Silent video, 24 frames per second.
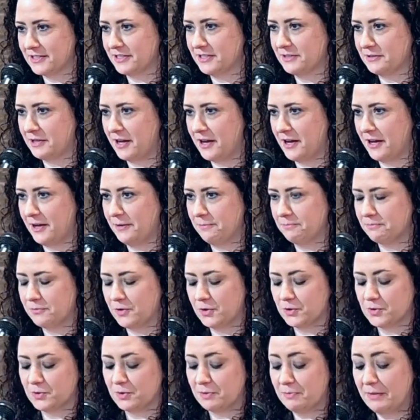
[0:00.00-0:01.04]
and
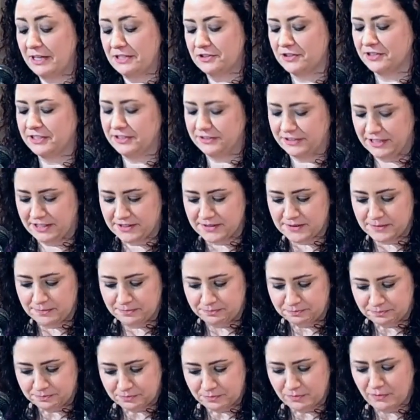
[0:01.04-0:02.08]
those with mental illness,
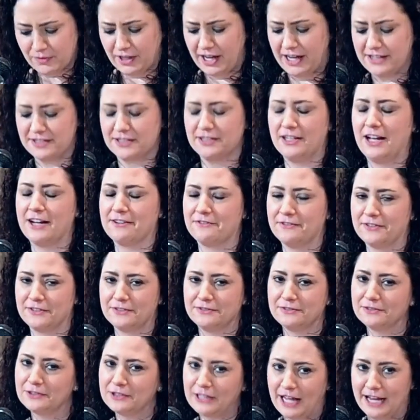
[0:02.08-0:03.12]
has a lot
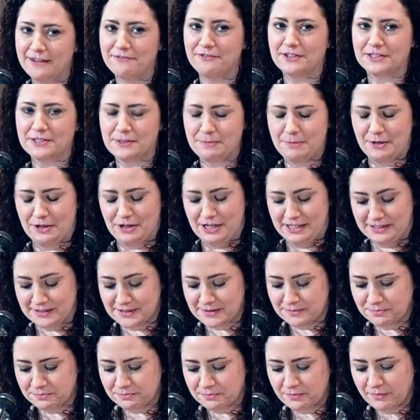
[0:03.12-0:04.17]
of life
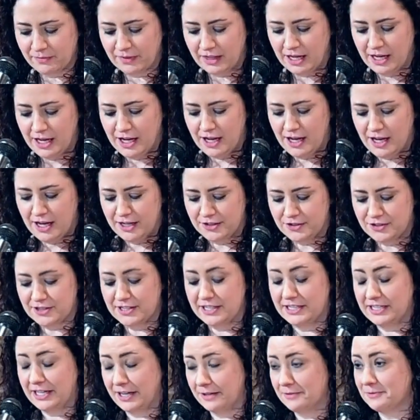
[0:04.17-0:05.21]
experience. She
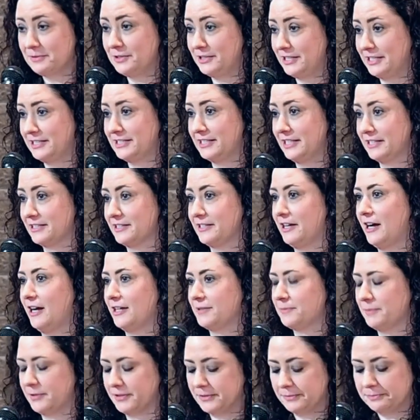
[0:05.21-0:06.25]
said, yeah, you need to get to the
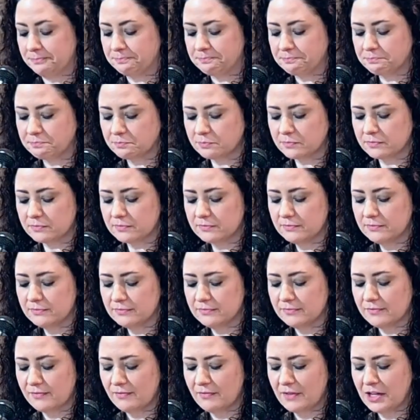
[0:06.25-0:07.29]
hospital.
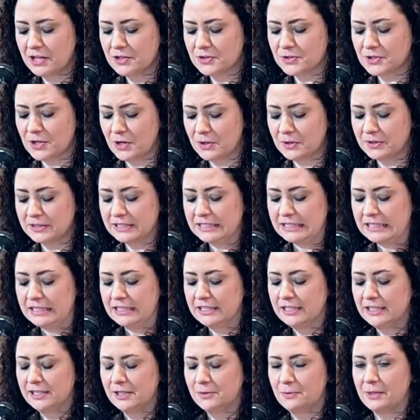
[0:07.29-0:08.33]
So
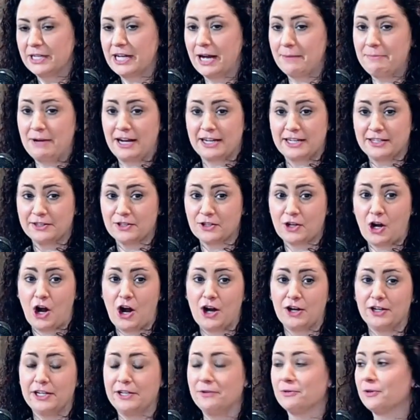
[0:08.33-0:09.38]
we got back in the
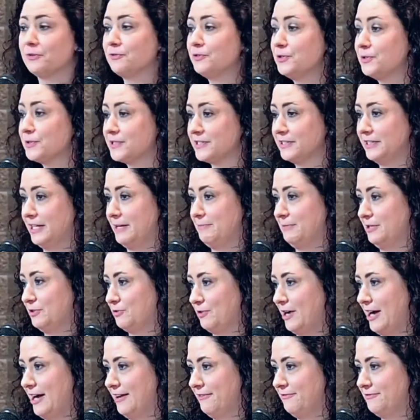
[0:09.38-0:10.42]
car. He refused to let me
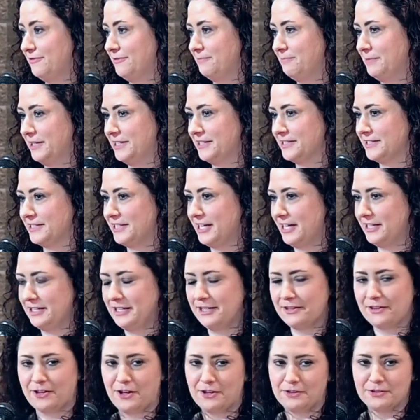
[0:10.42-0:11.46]
drive because, again,
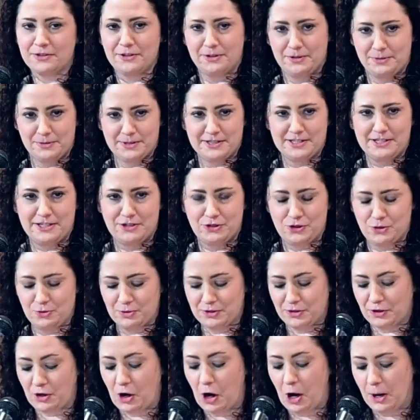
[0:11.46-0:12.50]
he thought that it was an issue
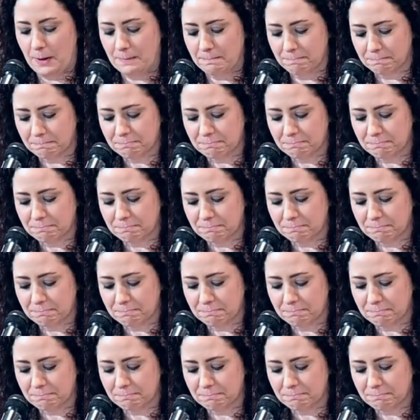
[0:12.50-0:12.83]
with the car.